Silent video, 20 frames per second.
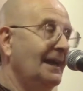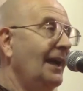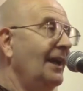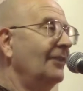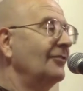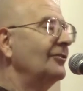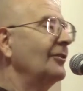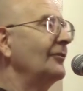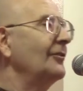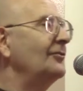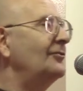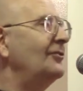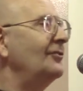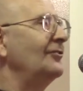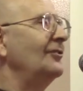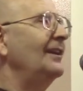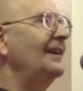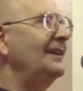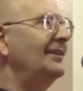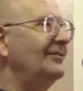So this is
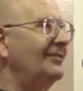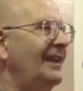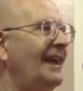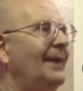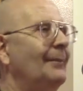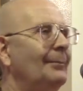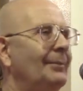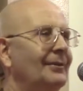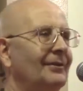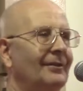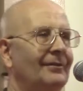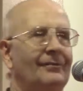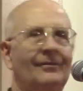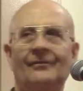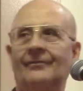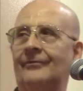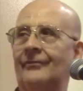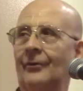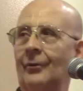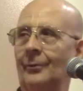an example of a
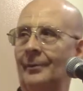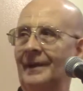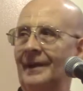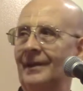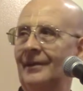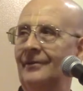phobia.